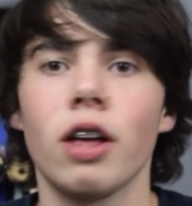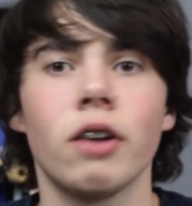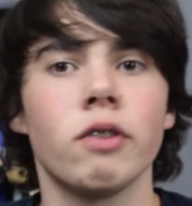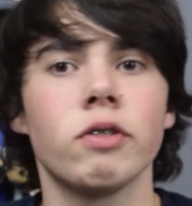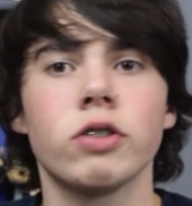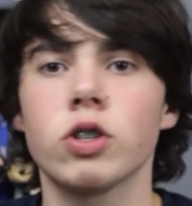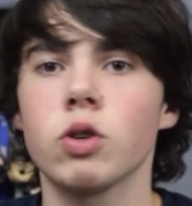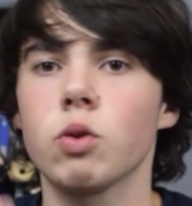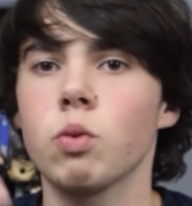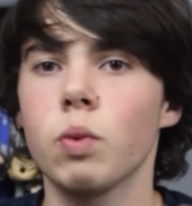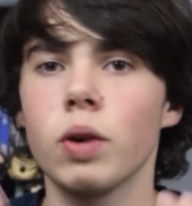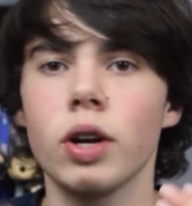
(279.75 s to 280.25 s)
It
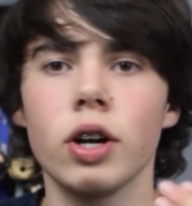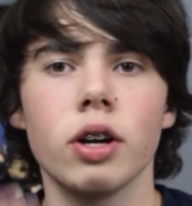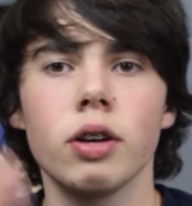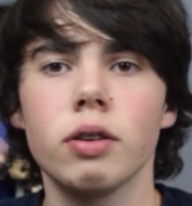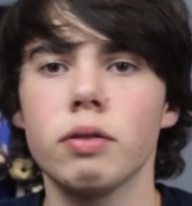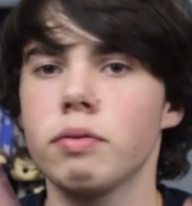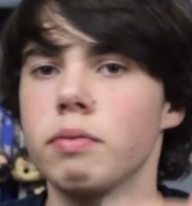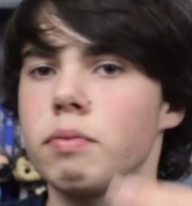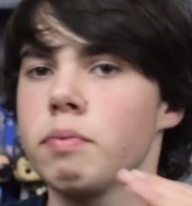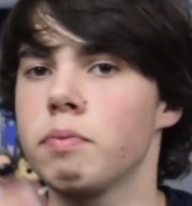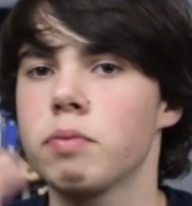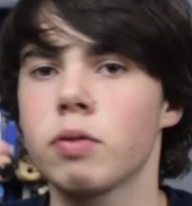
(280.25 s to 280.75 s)
was a
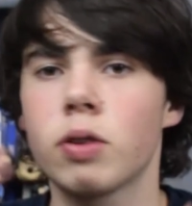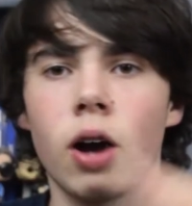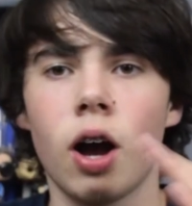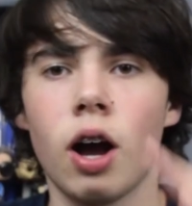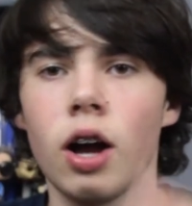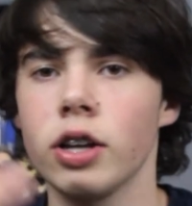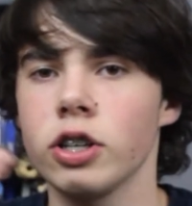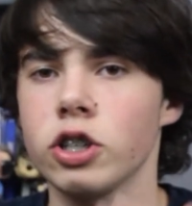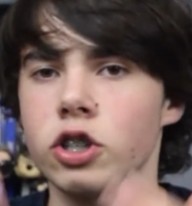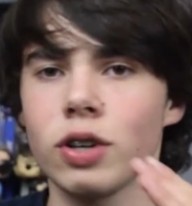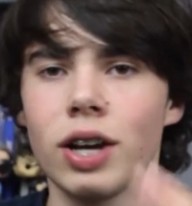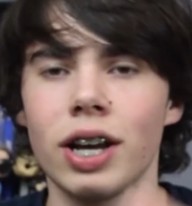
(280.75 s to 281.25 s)
weird
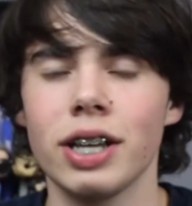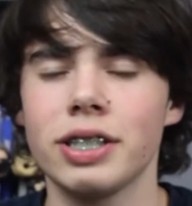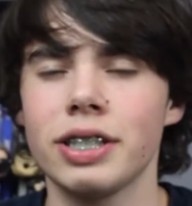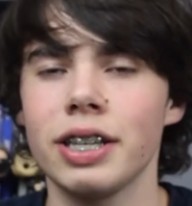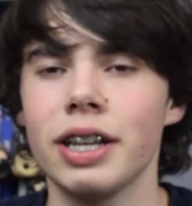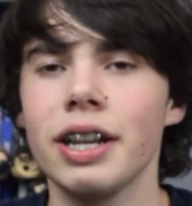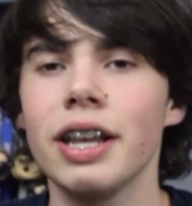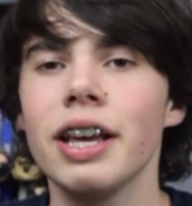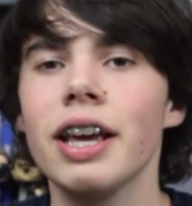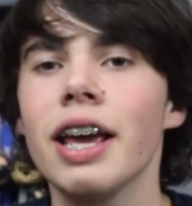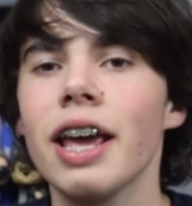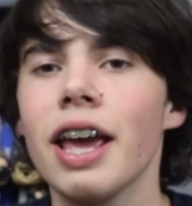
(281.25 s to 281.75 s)
contrast,
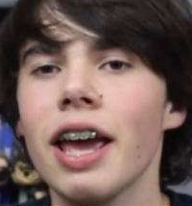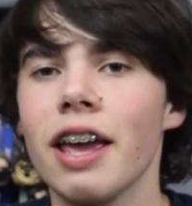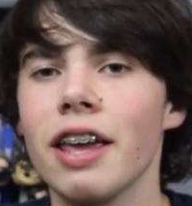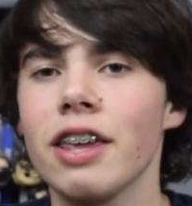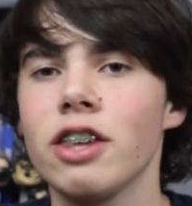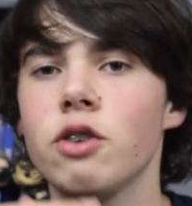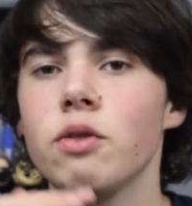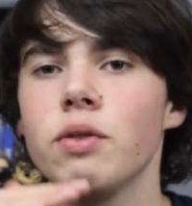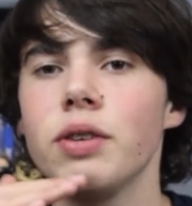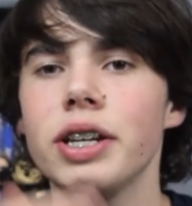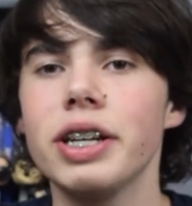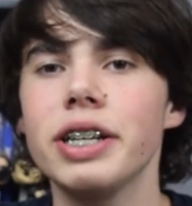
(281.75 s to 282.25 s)
and
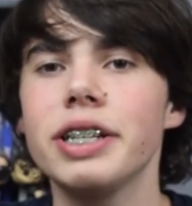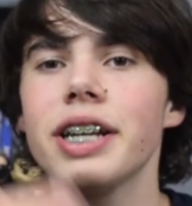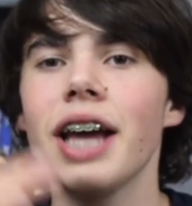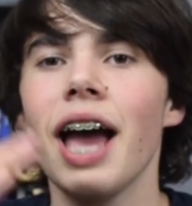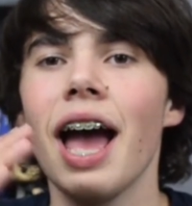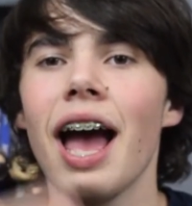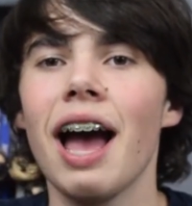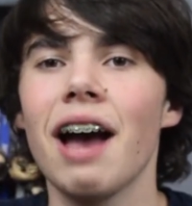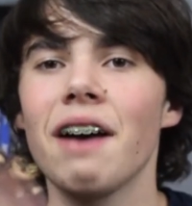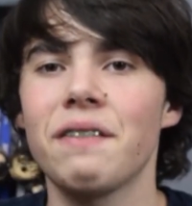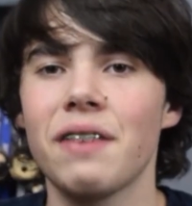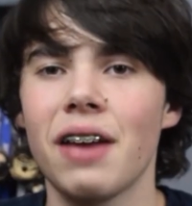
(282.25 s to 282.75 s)
you need to
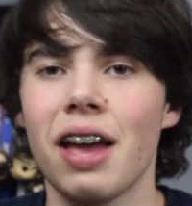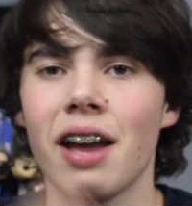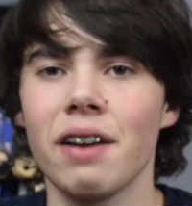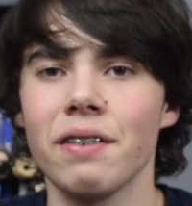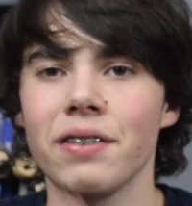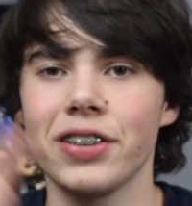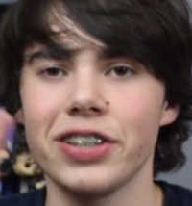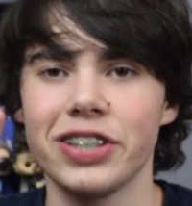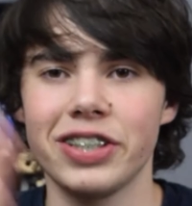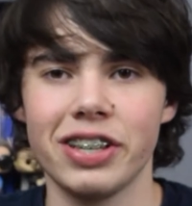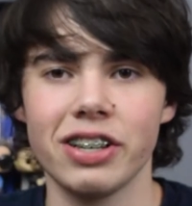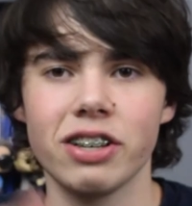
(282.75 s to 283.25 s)
have
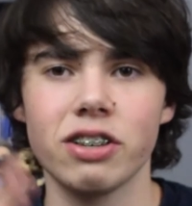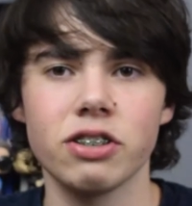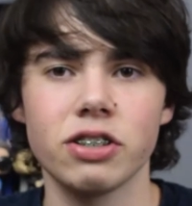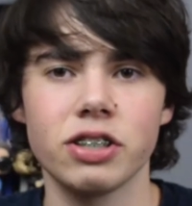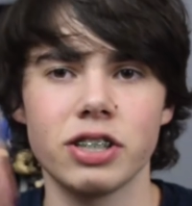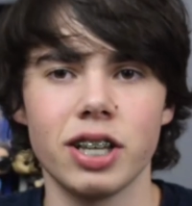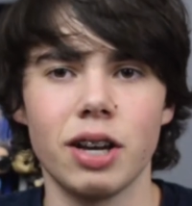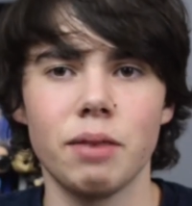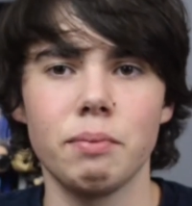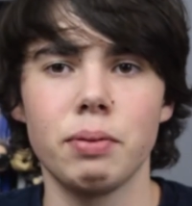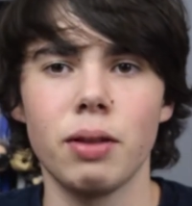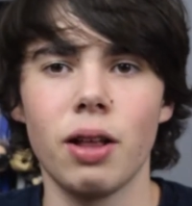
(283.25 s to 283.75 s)
every single
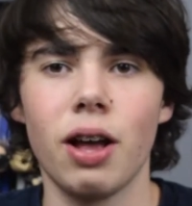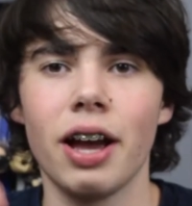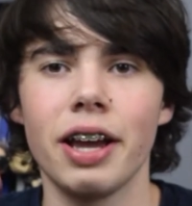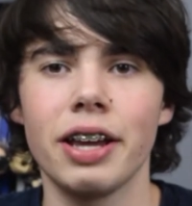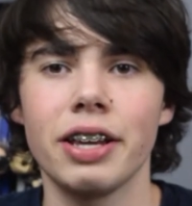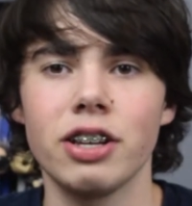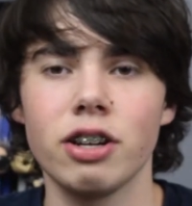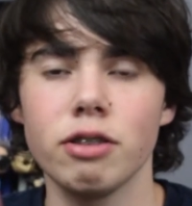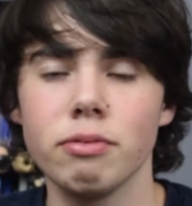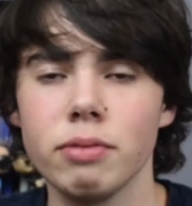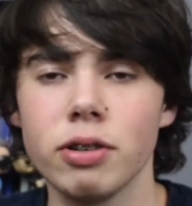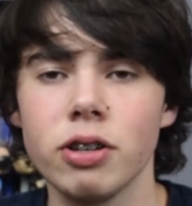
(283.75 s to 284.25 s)
subplot
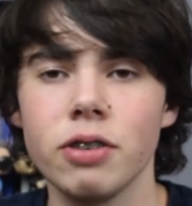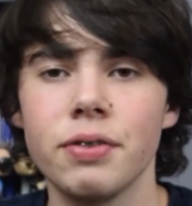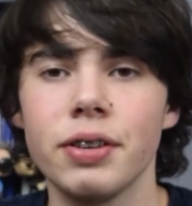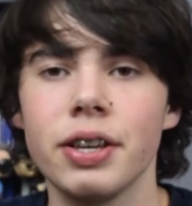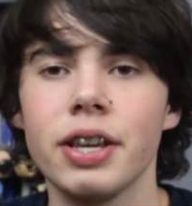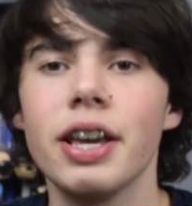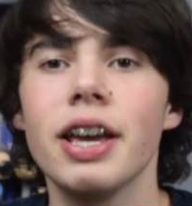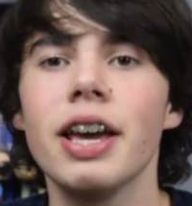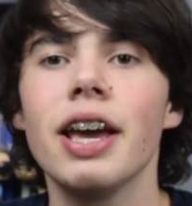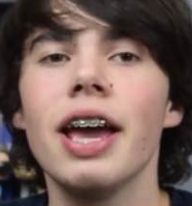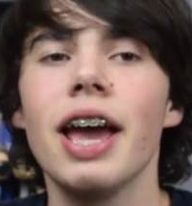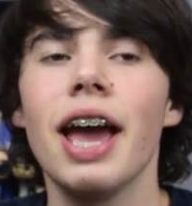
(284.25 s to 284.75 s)
in your
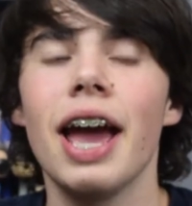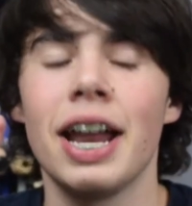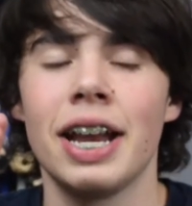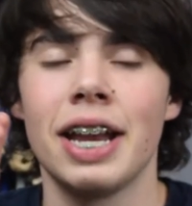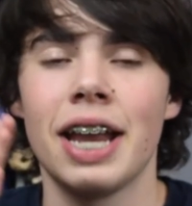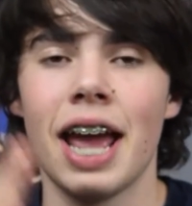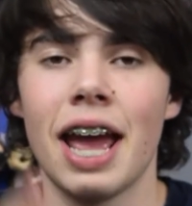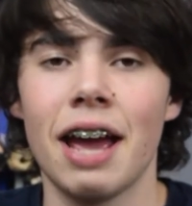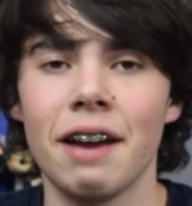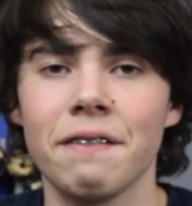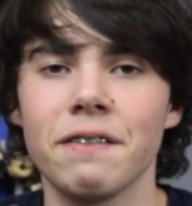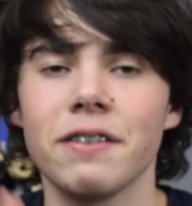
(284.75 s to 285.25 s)
movie
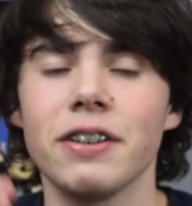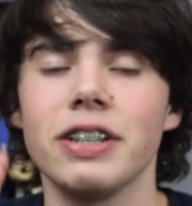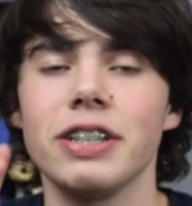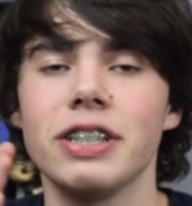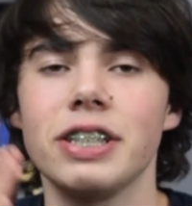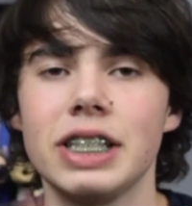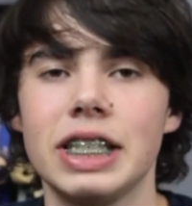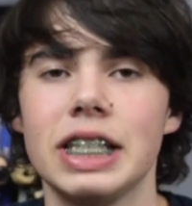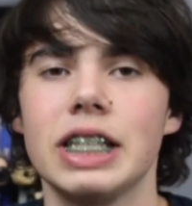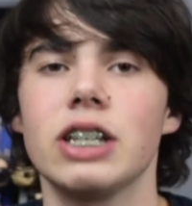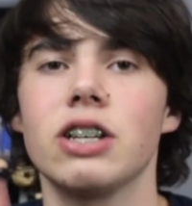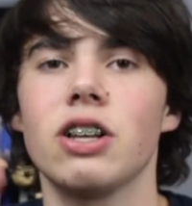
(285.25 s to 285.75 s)
and every
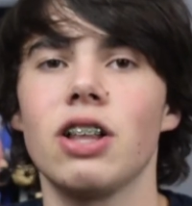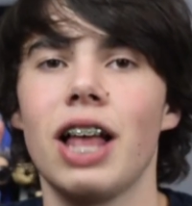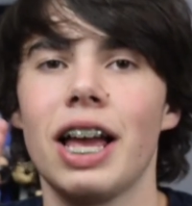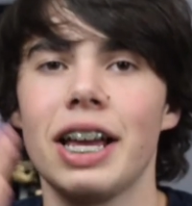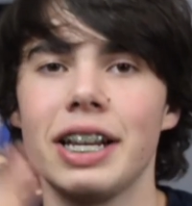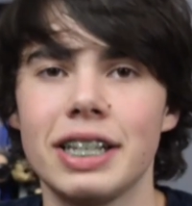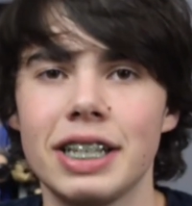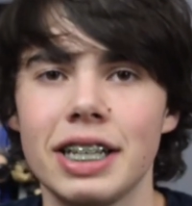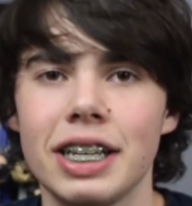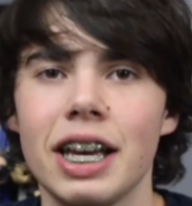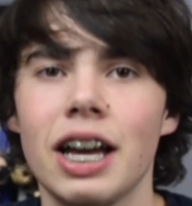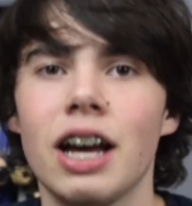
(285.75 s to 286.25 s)
single
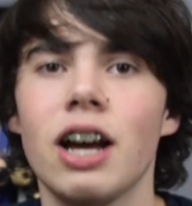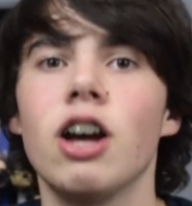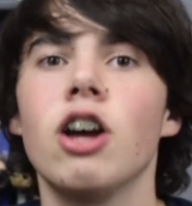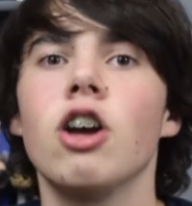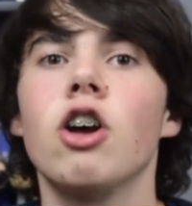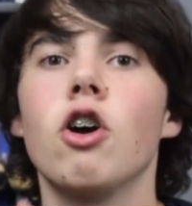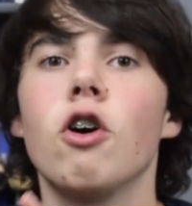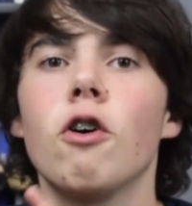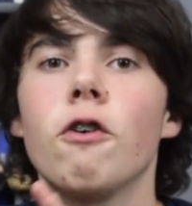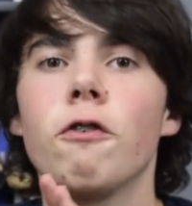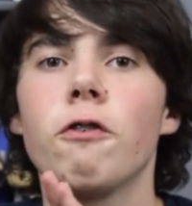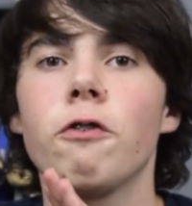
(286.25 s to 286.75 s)
idea
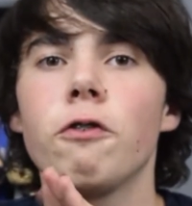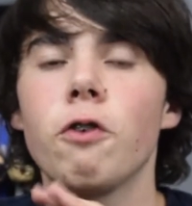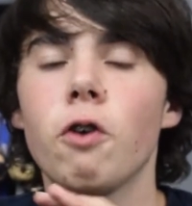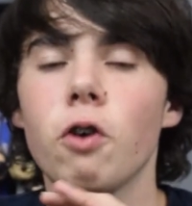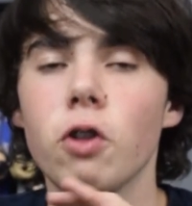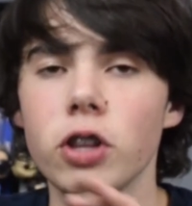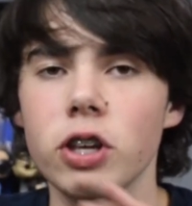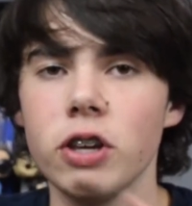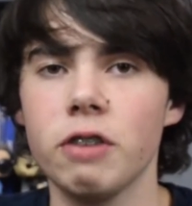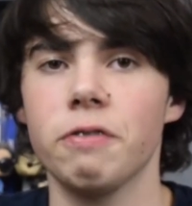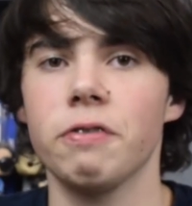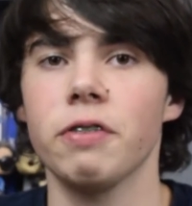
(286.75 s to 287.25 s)

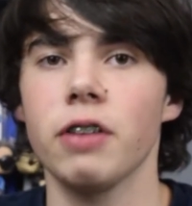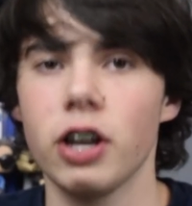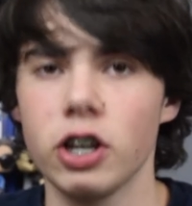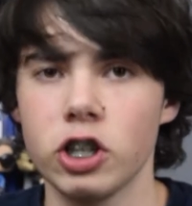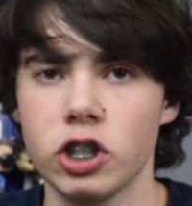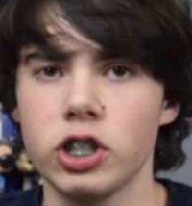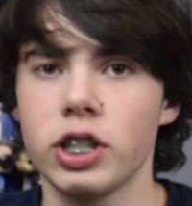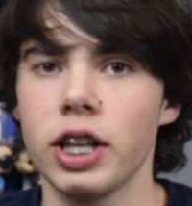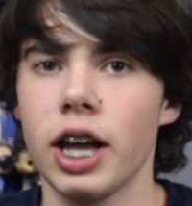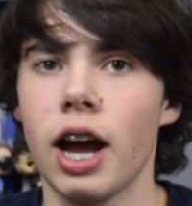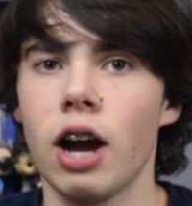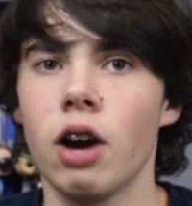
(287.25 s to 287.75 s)
fully
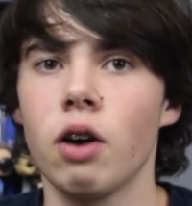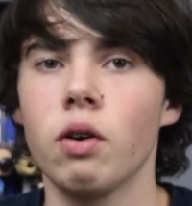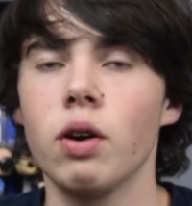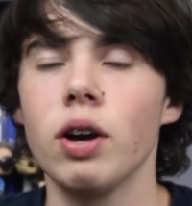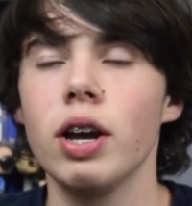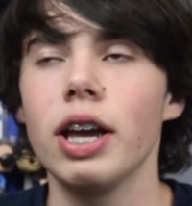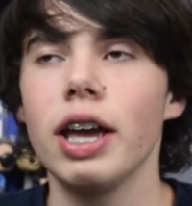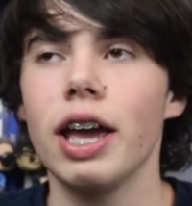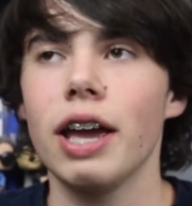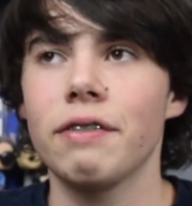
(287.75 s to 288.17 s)
fleshed out.